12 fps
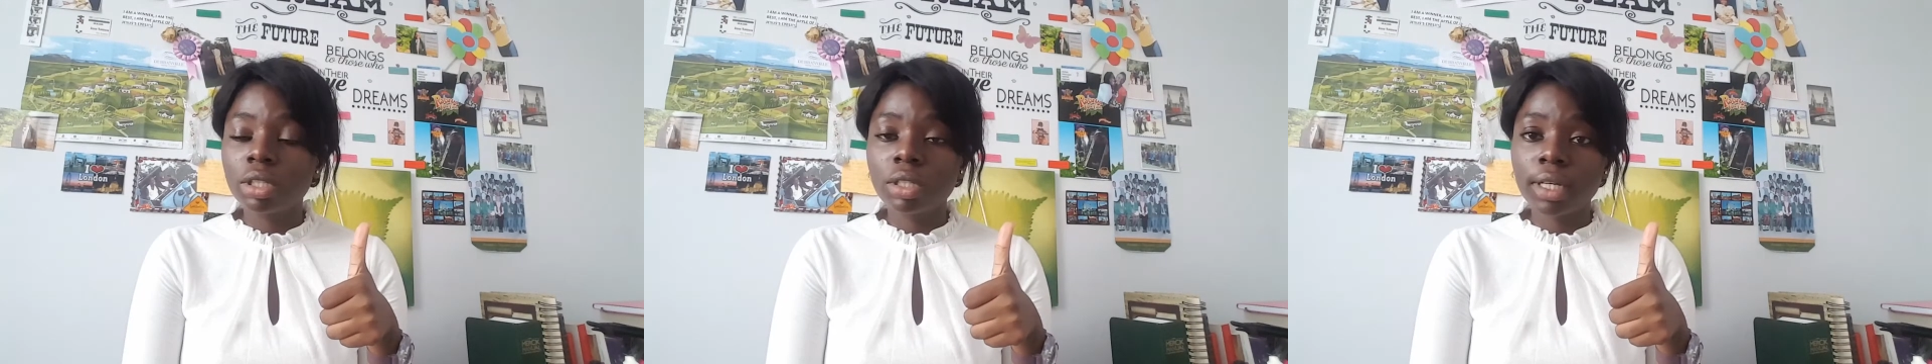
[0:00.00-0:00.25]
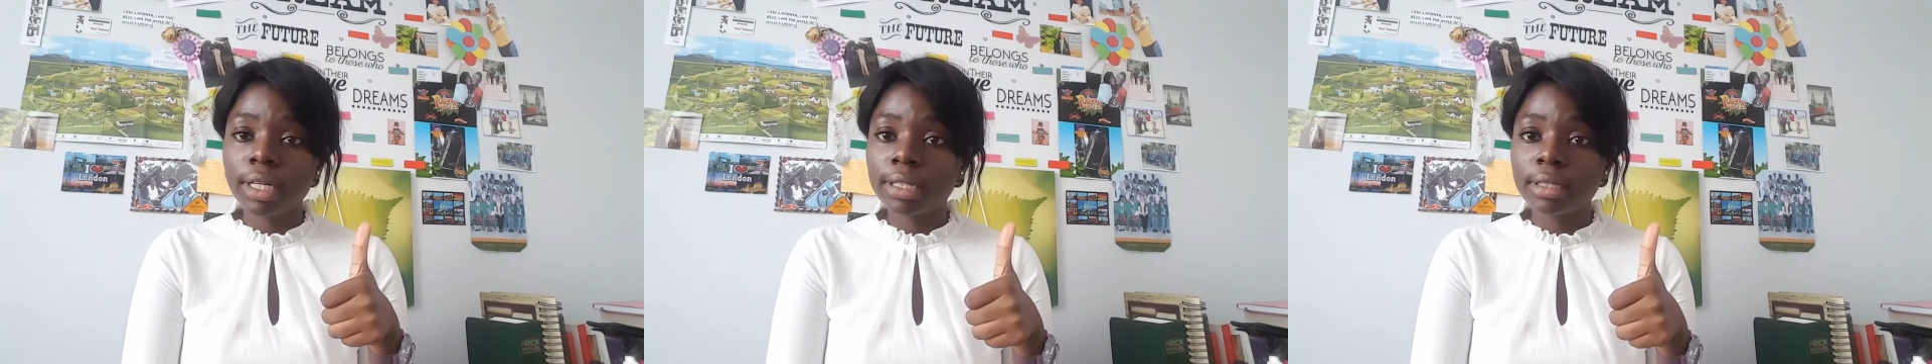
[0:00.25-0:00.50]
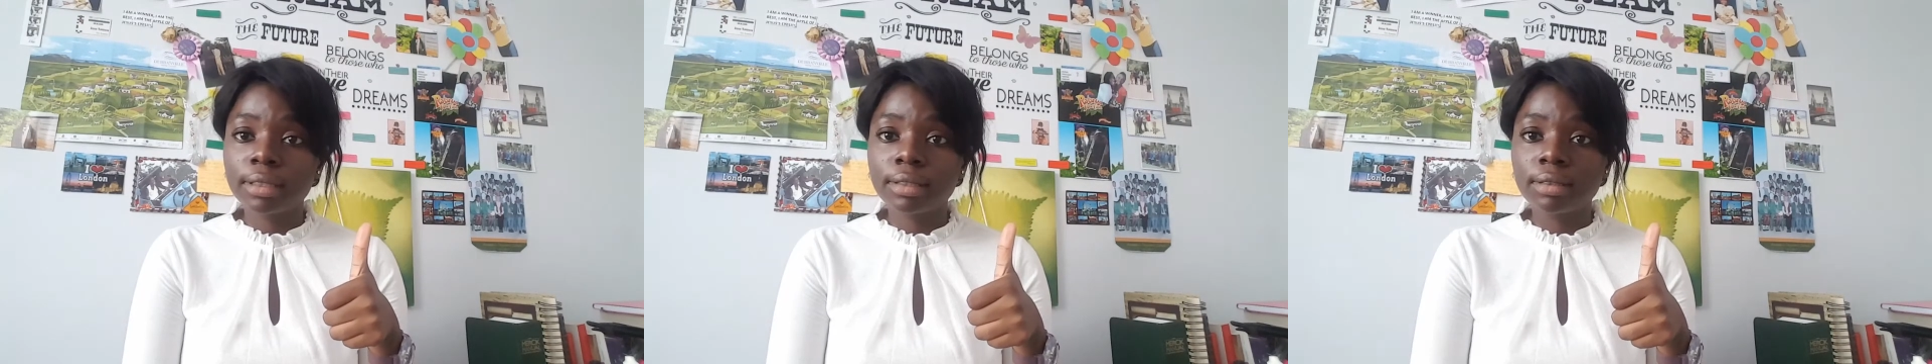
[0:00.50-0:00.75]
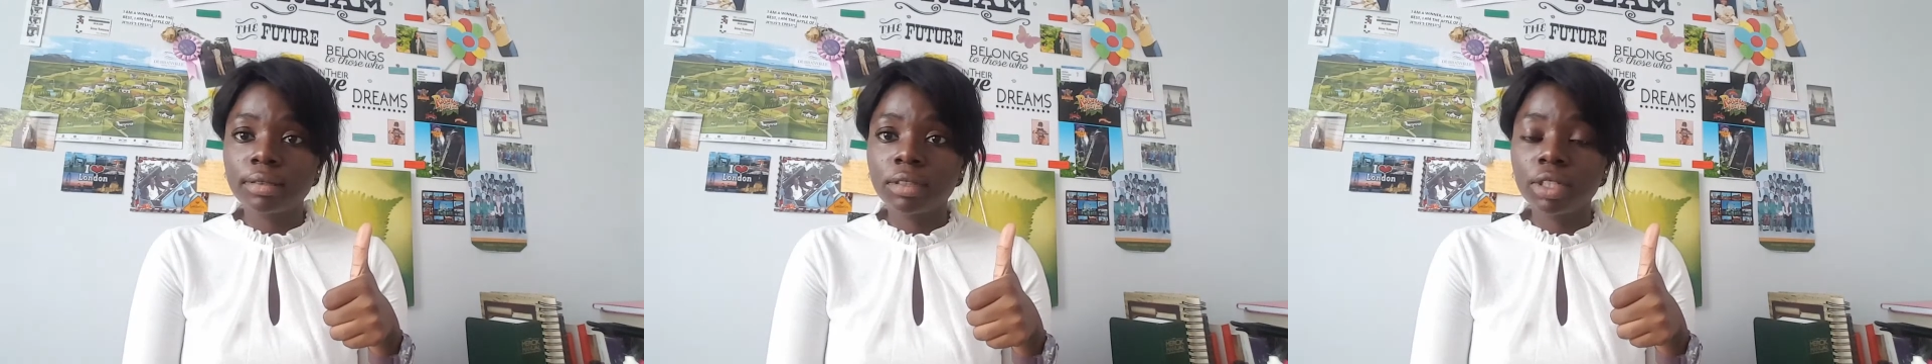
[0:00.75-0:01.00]
yeah,
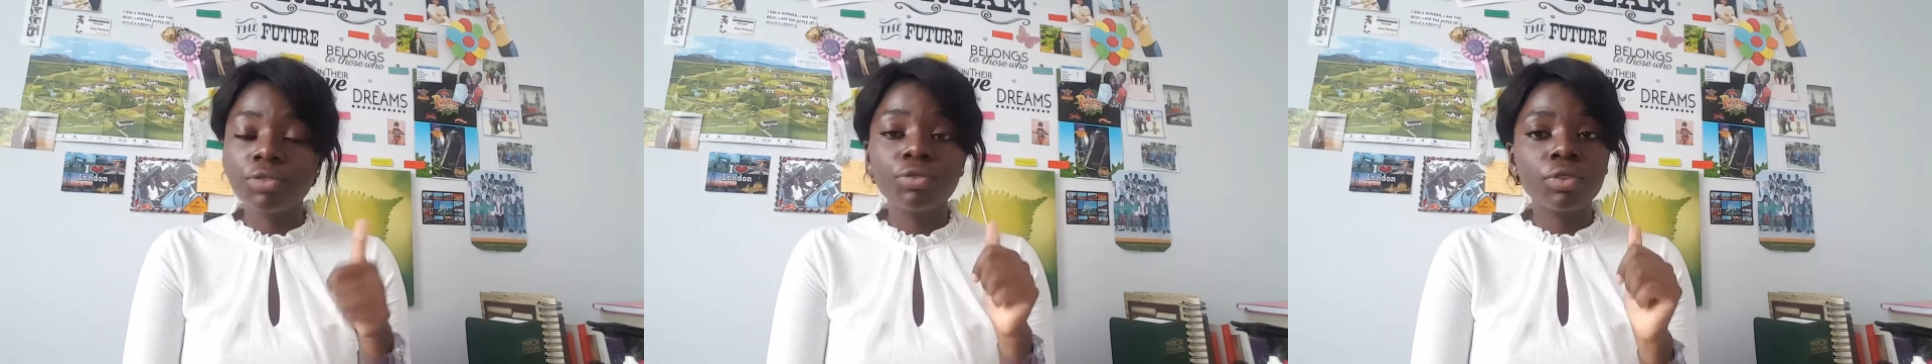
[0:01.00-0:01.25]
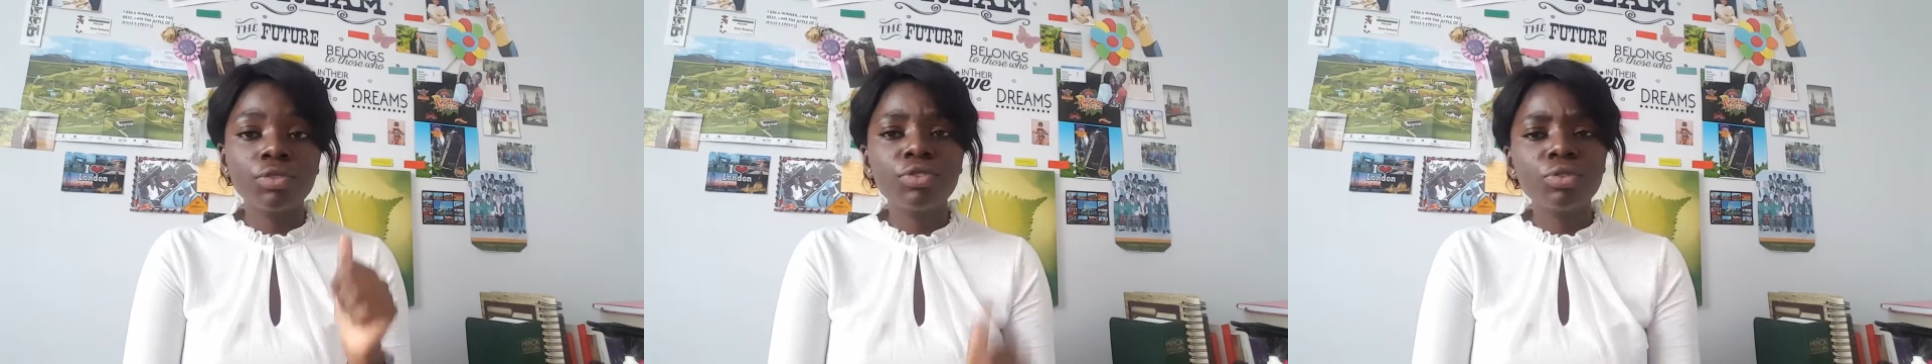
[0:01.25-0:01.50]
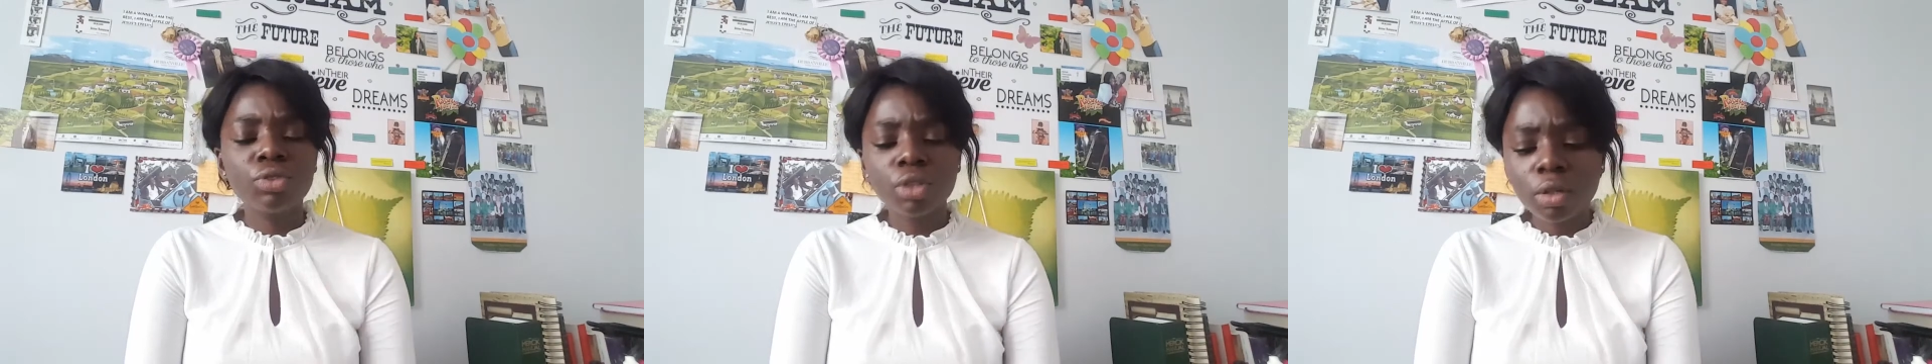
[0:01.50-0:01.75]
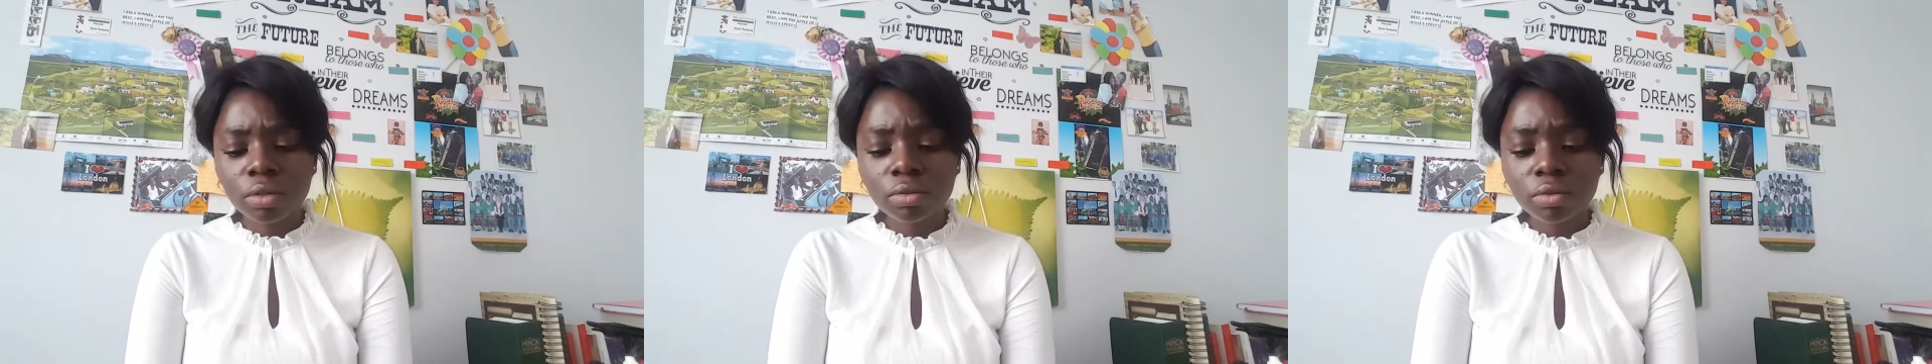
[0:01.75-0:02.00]
if if you
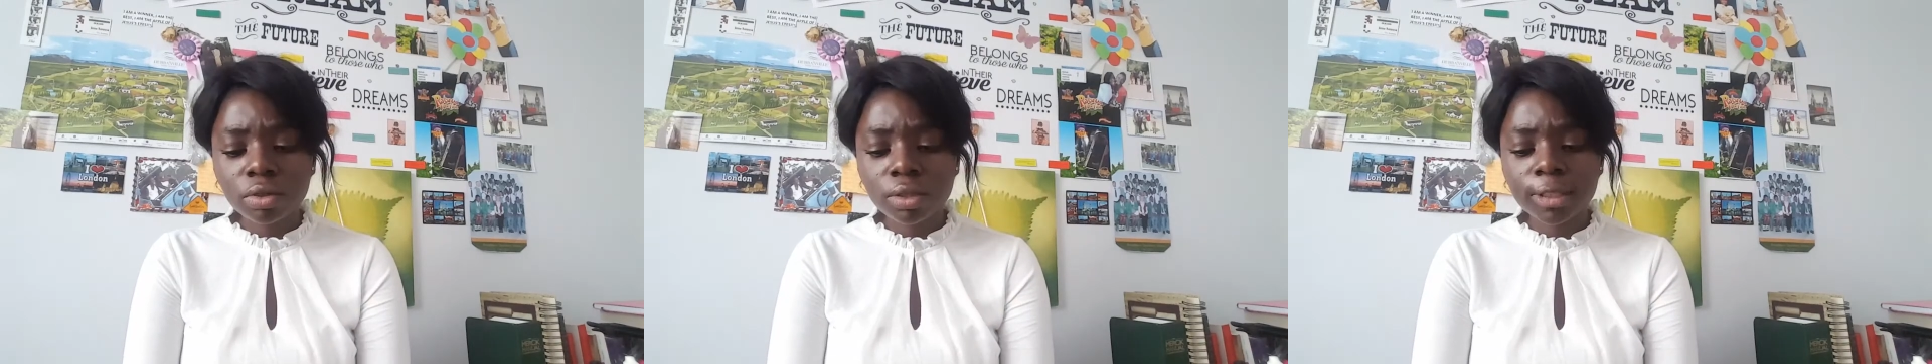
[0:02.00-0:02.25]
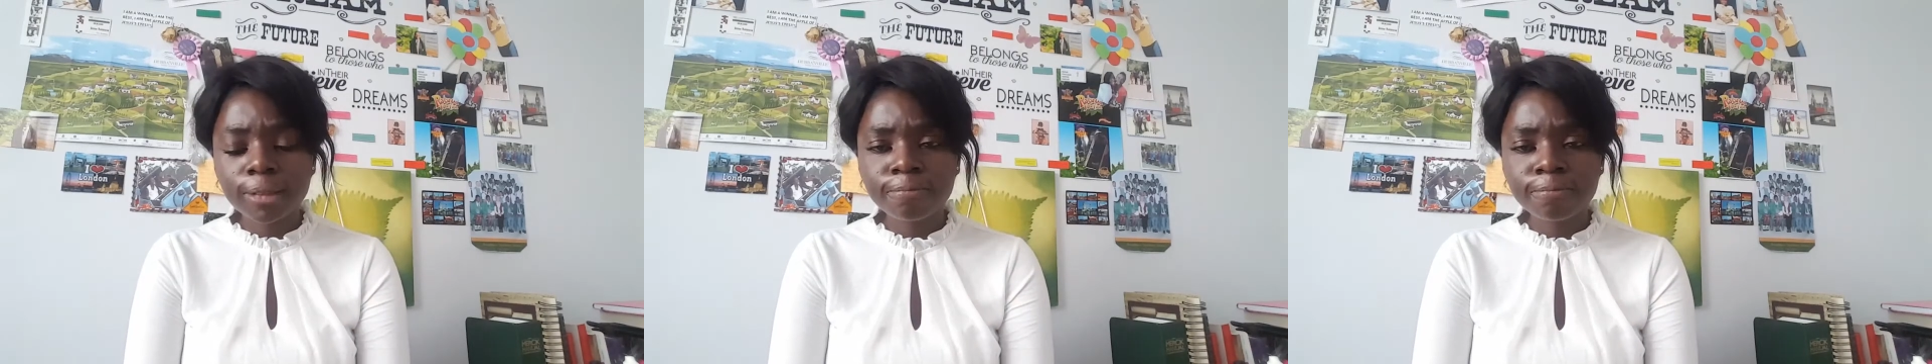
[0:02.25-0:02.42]
don't.